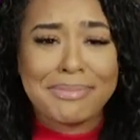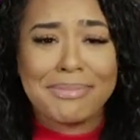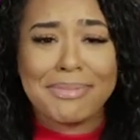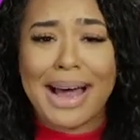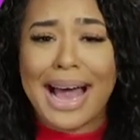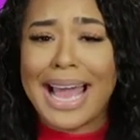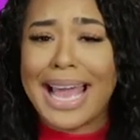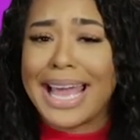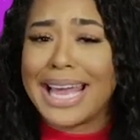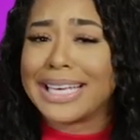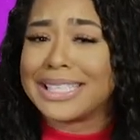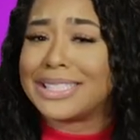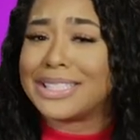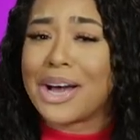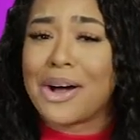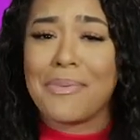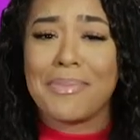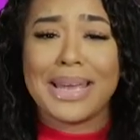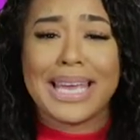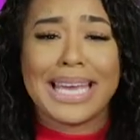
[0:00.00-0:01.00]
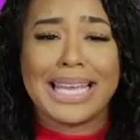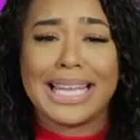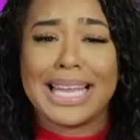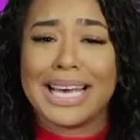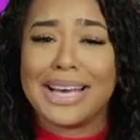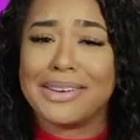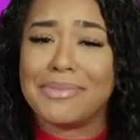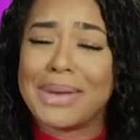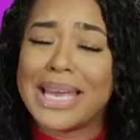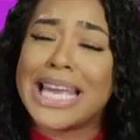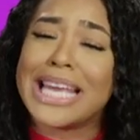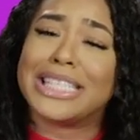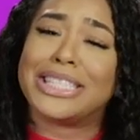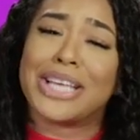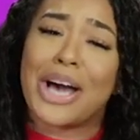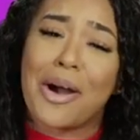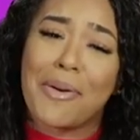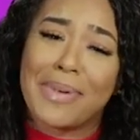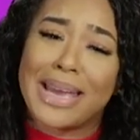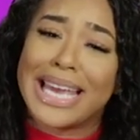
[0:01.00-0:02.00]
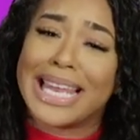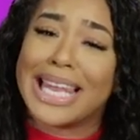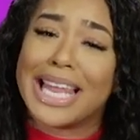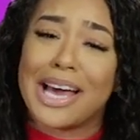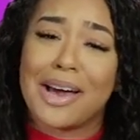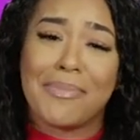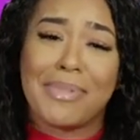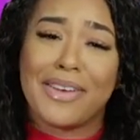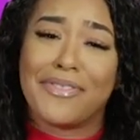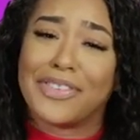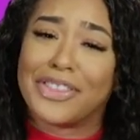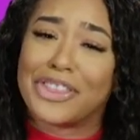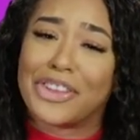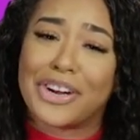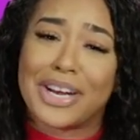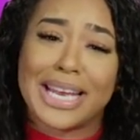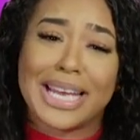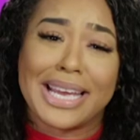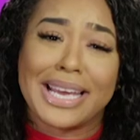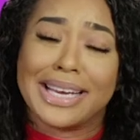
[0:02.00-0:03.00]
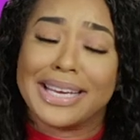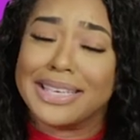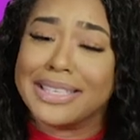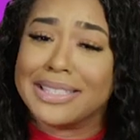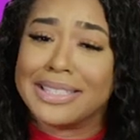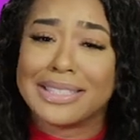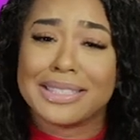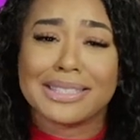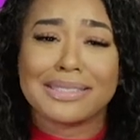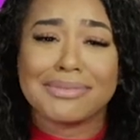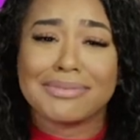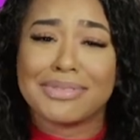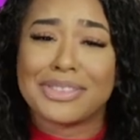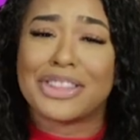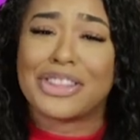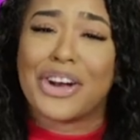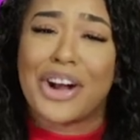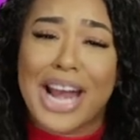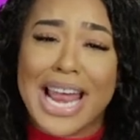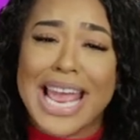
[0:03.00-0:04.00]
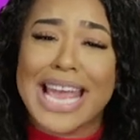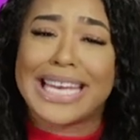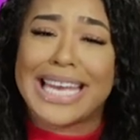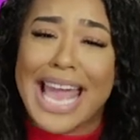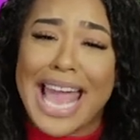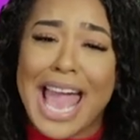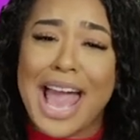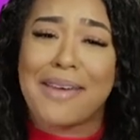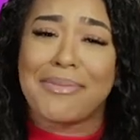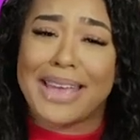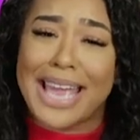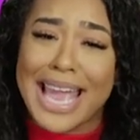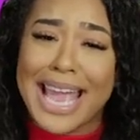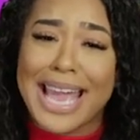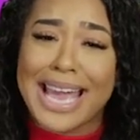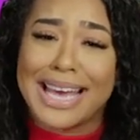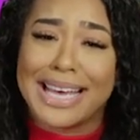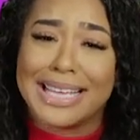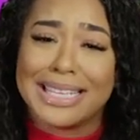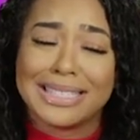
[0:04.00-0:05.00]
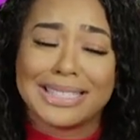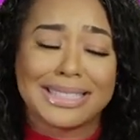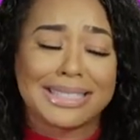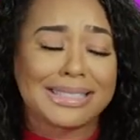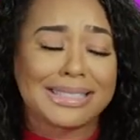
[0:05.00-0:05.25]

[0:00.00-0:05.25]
My ex told me he loved me. He told me he loved me for three years. Three damn years.